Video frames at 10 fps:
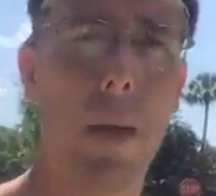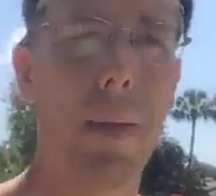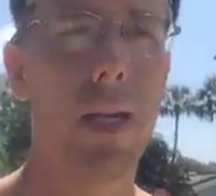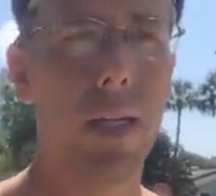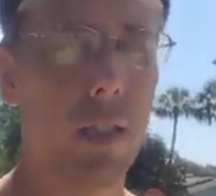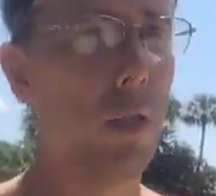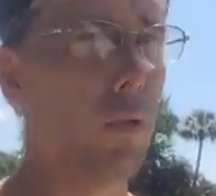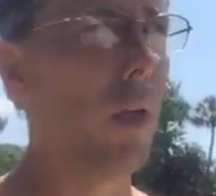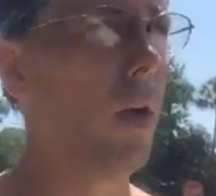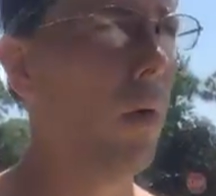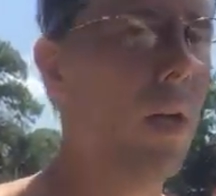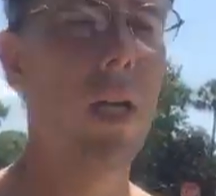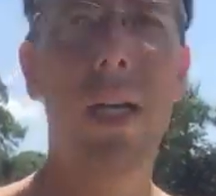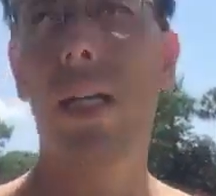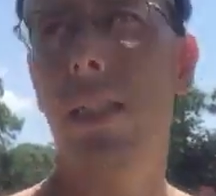I mounted it too low
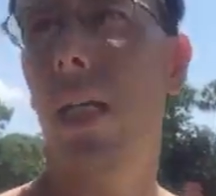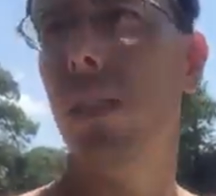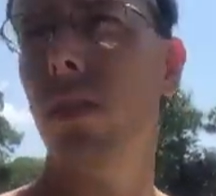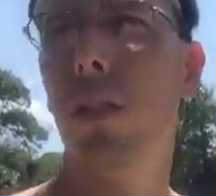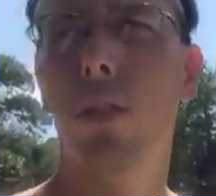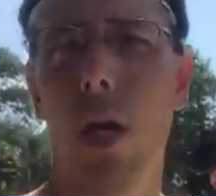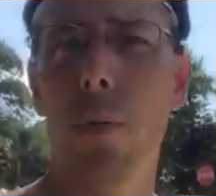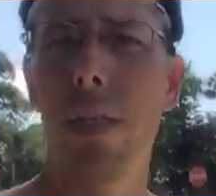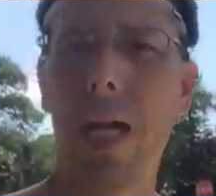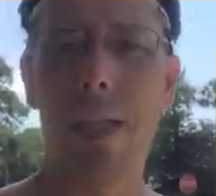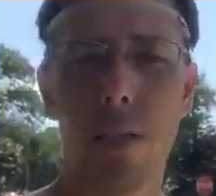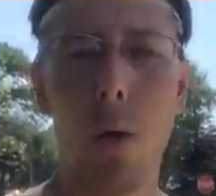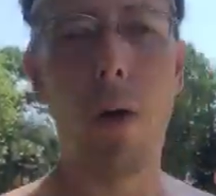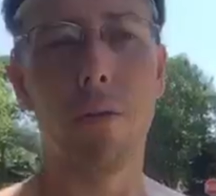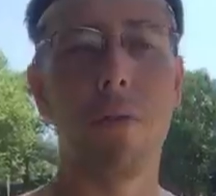intentionally so I would not
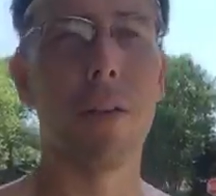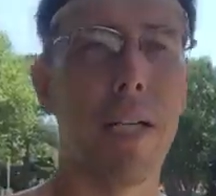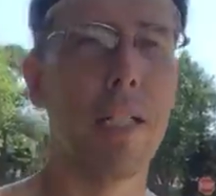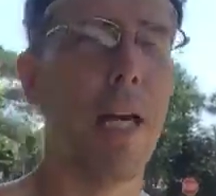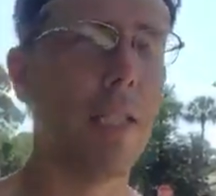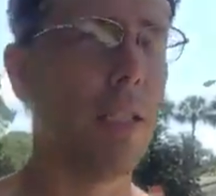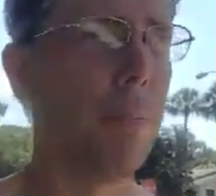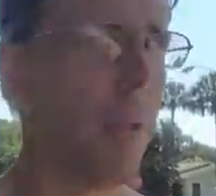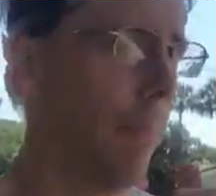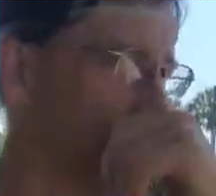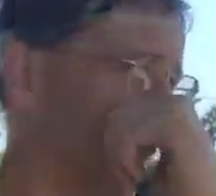go off and forget to actually plumb